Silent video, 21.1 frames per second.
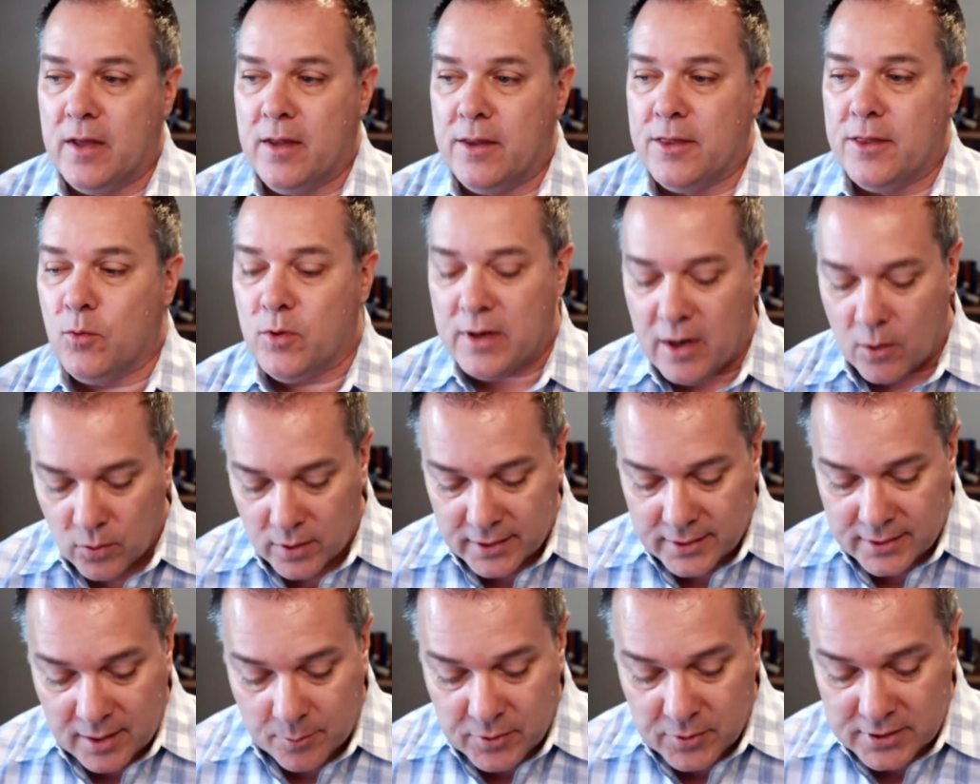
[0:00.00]
Then we're not really
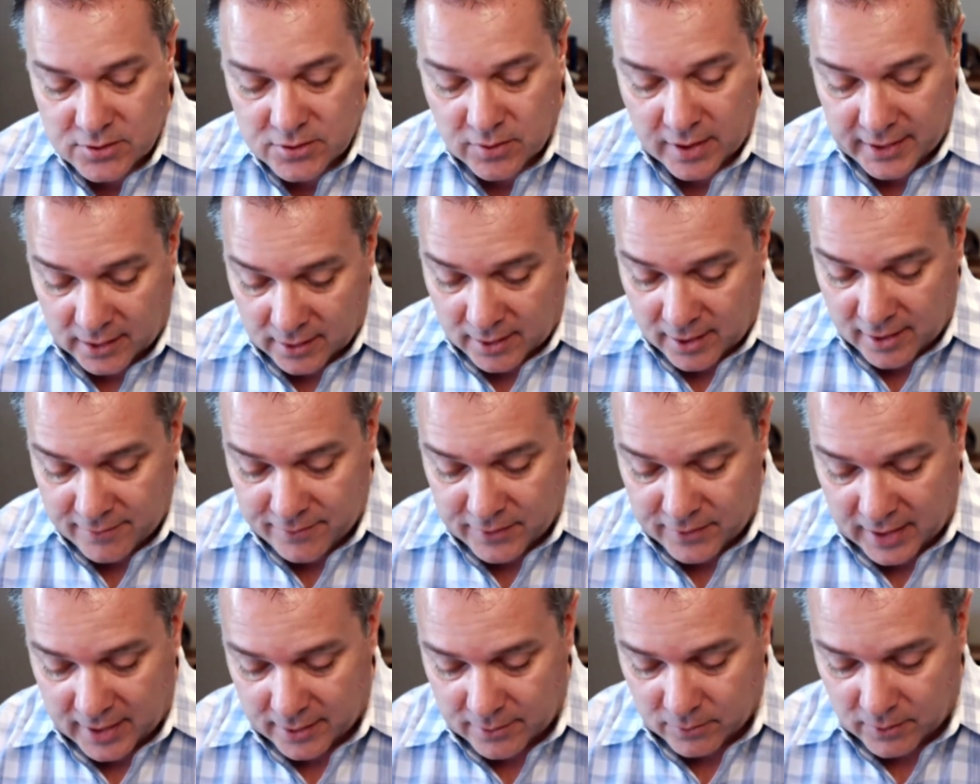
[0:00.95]
demonstrating love
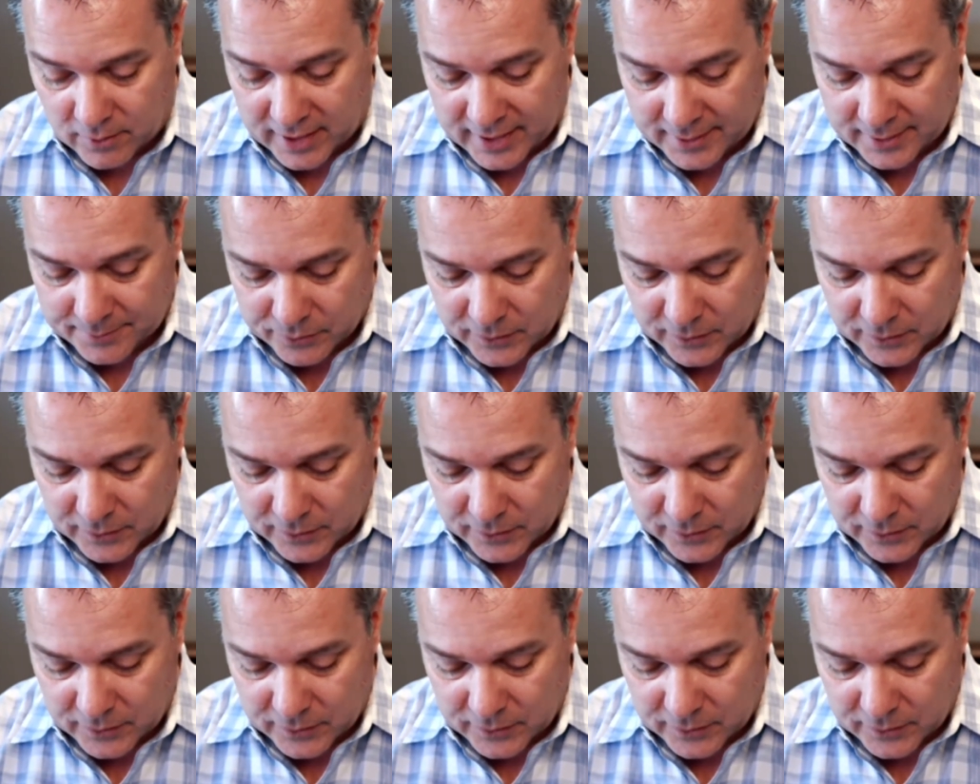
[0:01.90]
yet, right?